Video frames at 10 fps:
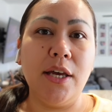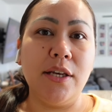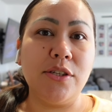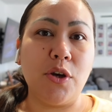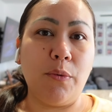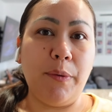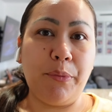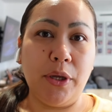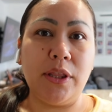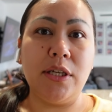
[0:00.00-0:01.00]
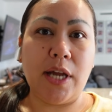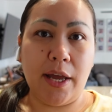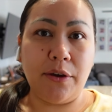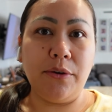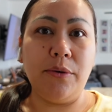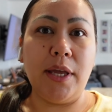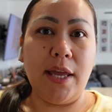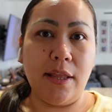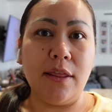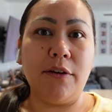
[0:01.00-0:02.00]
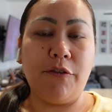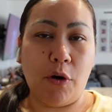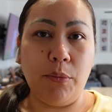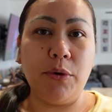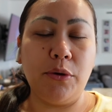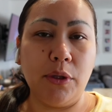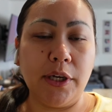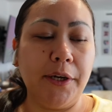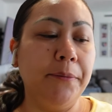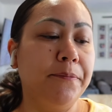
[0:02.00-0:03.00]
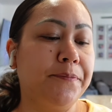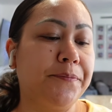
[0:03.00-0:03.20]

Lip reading: So we put the daigu in the foam cooler.